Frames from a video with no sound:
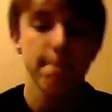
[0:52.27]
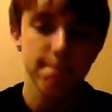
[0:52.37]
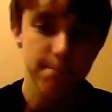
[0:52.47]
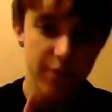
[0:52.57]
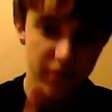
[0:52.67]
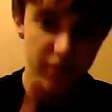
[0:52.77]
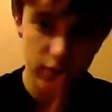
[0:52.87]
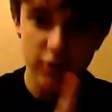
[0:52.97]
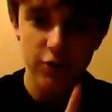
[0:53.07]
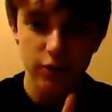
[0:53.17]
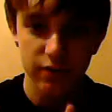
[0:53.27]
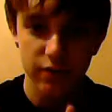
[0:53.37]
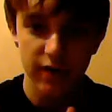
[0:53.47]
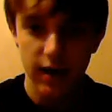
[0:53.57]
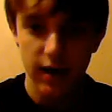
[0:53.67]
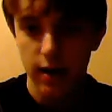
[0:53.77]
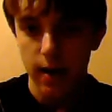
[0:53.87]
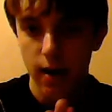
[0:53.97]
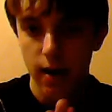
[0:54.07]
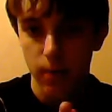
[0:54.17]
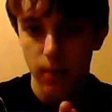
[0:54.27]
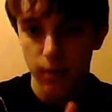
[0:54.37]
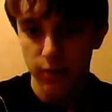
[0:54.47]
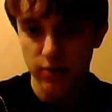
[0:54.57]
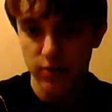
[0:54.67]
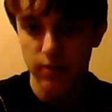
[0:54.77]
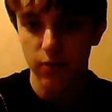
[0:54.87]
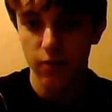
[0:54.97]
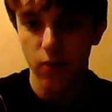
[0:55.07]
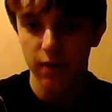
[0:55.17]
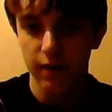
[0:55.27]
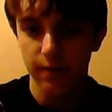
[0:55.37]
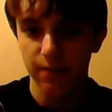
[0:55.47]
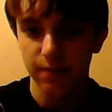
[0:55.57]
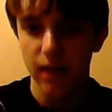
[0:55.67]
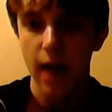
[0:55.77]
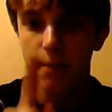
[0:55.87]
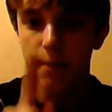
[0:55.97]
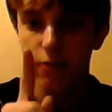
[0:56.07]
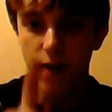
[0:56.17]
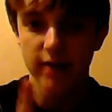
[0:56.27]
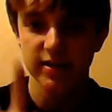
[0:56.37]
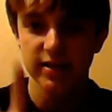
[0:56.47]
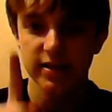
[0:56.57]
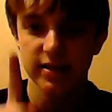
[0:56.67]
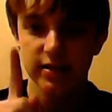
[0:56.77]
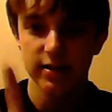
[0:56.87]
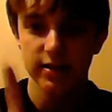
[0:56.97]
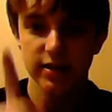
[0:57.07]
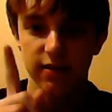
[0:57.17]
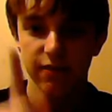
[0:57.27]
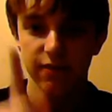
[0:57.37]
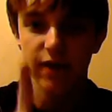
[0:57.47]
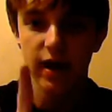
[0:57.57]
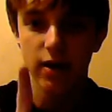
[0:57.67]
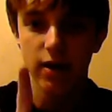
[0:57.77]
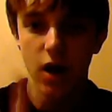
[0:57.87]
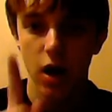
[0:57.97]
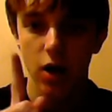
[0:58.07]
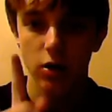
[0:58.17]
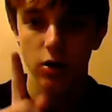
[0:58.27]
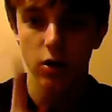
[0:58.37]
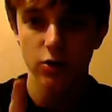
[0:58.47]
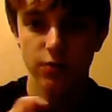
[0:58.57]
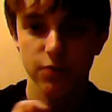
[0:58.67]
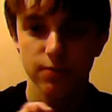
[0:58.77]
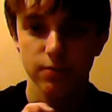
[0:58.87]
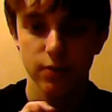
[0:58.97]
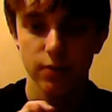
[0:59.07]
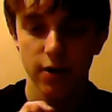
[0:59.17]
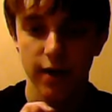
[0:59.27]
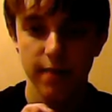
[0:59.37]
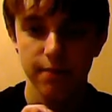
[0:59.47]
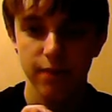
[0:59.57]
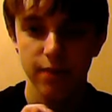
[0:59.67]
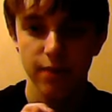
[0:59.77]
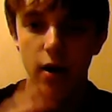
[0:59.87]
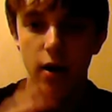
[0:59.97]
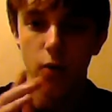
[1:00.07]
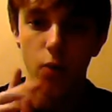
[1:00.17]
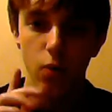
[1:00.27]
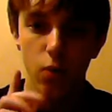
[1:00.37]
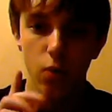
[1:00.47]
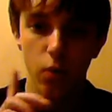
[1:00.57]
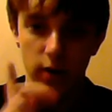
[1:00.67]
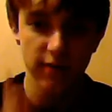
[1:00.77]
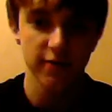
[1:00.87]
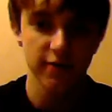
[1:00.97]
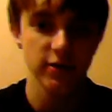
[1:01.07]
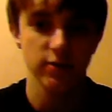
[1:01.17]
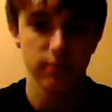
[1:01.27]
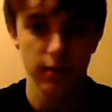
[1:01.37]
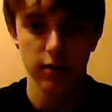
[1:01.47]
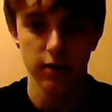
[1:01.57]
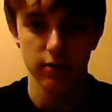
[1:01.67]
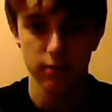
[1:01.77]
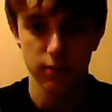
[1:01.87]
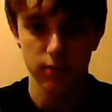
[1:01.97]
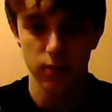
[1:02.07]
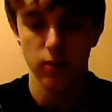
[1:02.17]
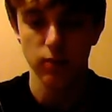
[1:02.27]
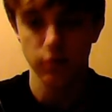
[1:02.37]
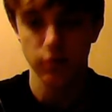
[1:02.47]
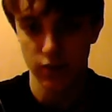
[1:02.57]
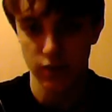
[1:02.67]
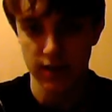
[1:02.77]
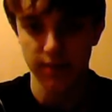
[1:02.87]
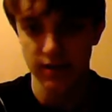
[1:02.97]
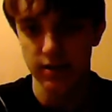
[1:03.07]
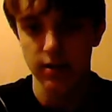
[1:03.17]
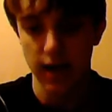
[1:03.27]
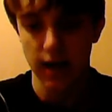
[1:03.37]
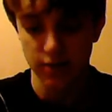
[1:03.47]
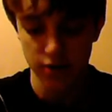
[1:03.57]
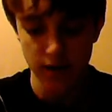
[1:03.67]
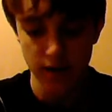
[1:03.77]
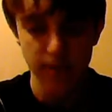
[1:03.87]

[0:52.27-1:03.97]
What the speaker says: Before I show you the fan, you must remember one thing: practice this fan a lot. Okay. When I first learned, well, was attempting to learn how to do it,